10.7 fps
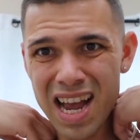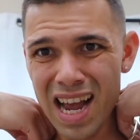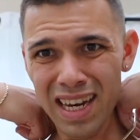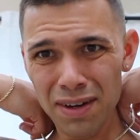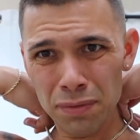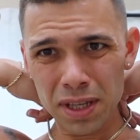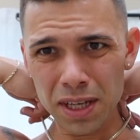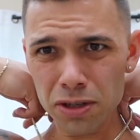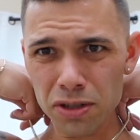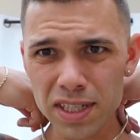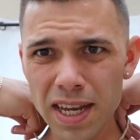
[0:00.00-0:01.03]
I didn't really
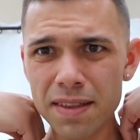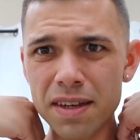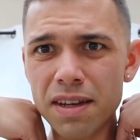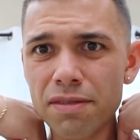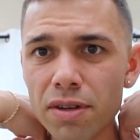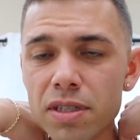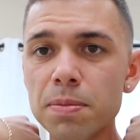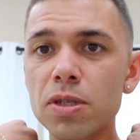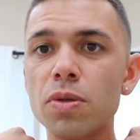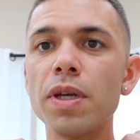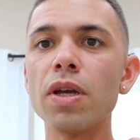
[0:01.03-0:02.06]
understand the difference
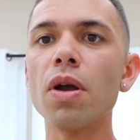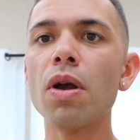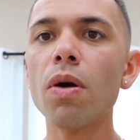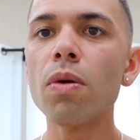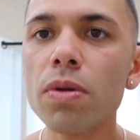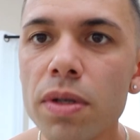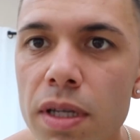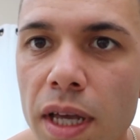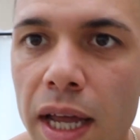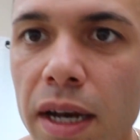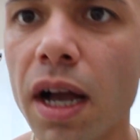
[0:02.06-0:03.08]
between gold
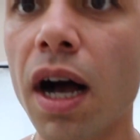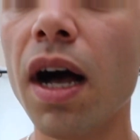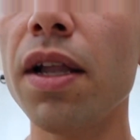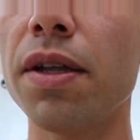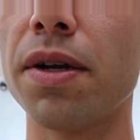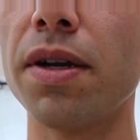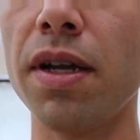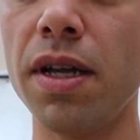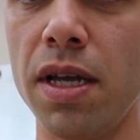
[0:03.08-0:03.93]
and color